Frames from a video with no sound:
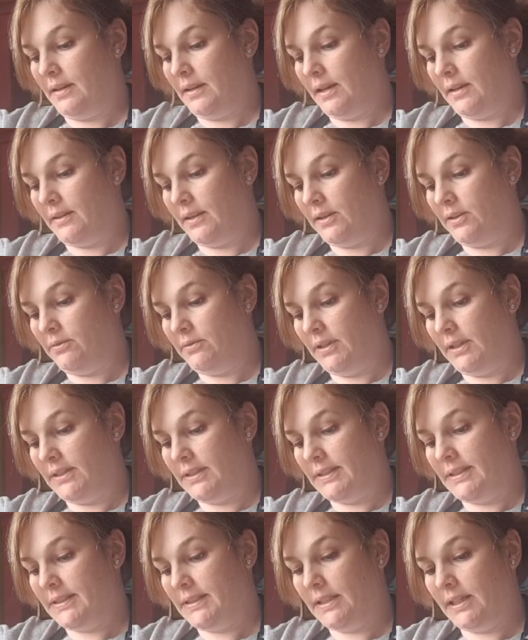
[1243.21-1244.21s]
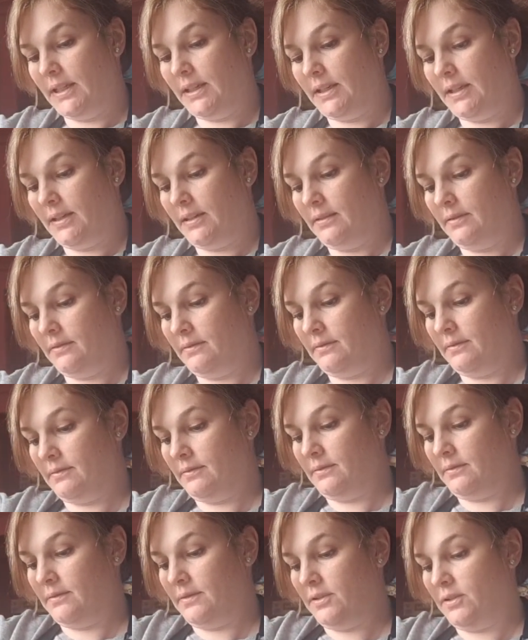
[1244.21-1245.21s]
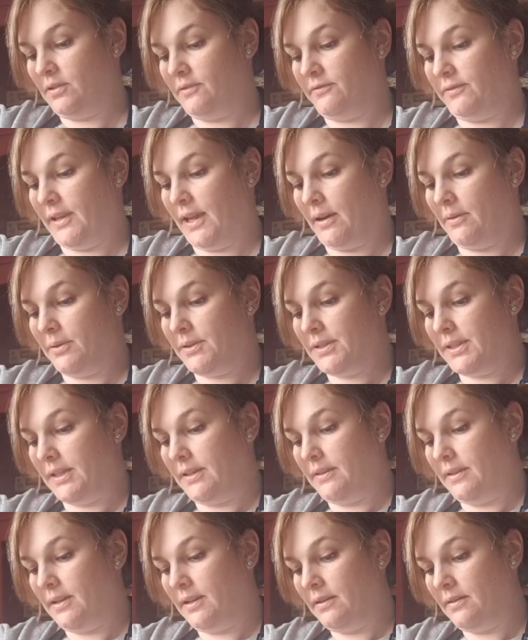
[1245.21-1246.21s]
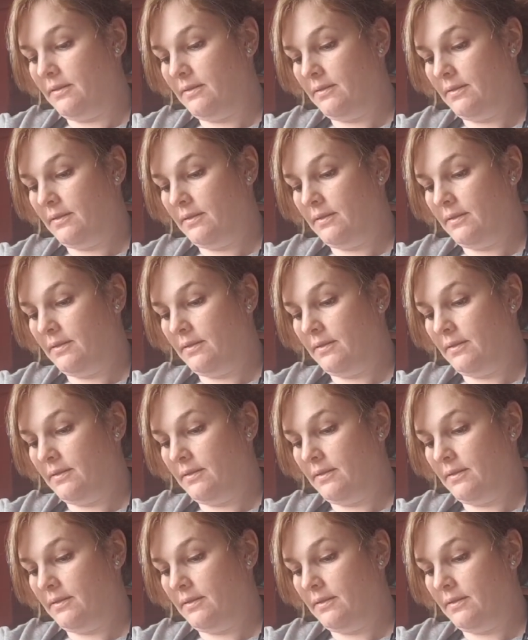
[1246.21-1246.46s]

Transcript: and that you need to stick your flowers in there.